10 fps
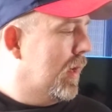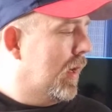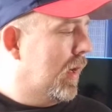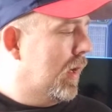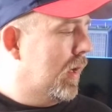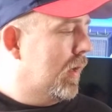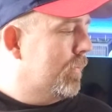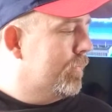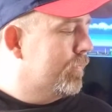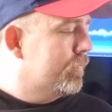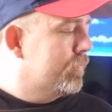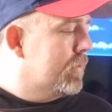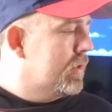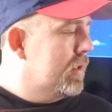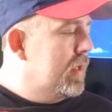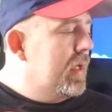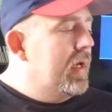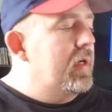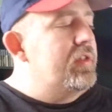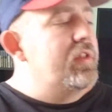
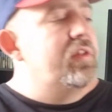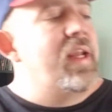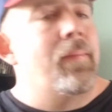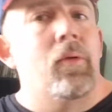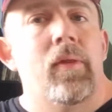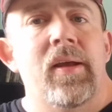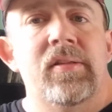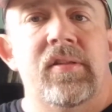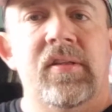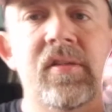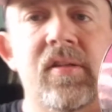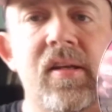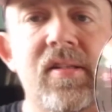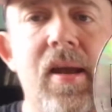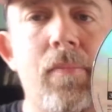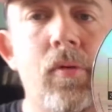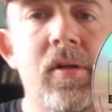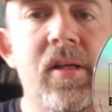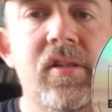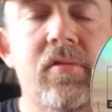Here's a sample of this. This is a sample
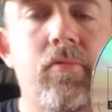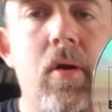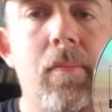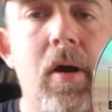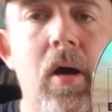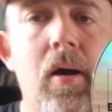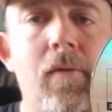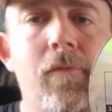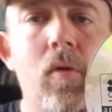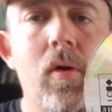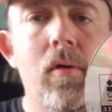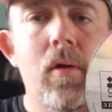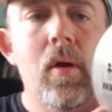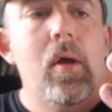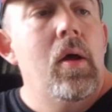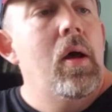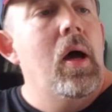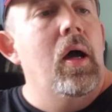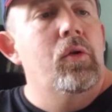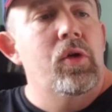disc from for
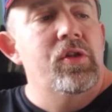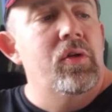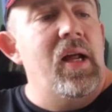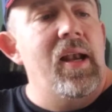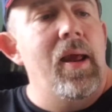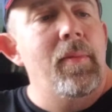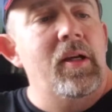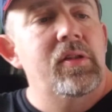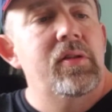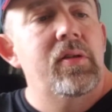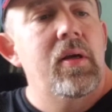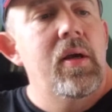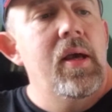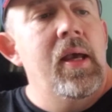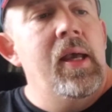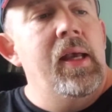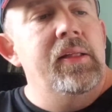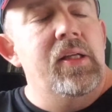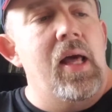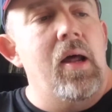Crystal Dynamics.
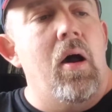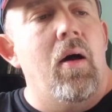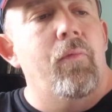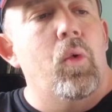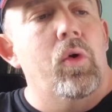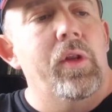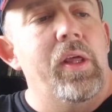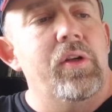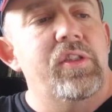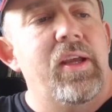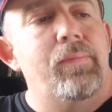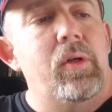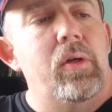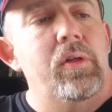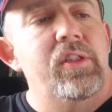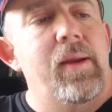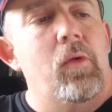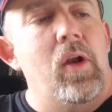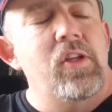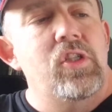It's got Off-World Interceptor,
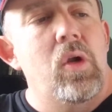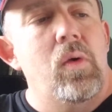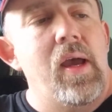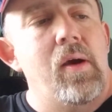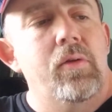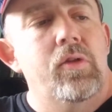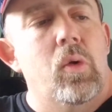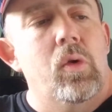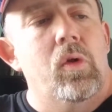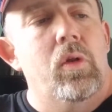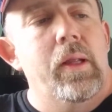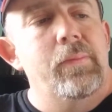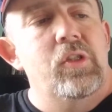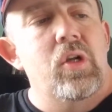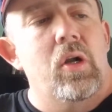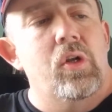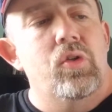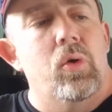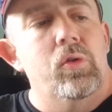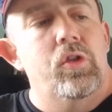Samurai Showdown, Total Eclipse, Star
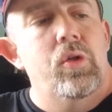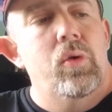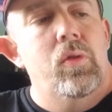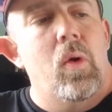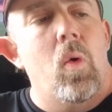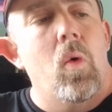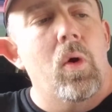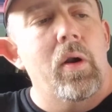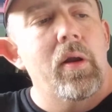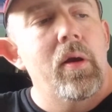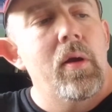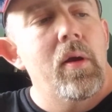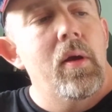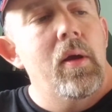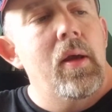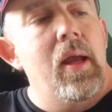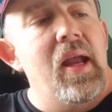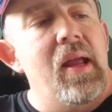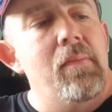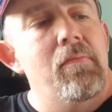Control 2, The Horde,
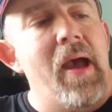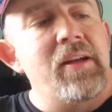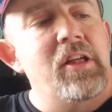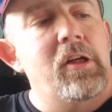and Magic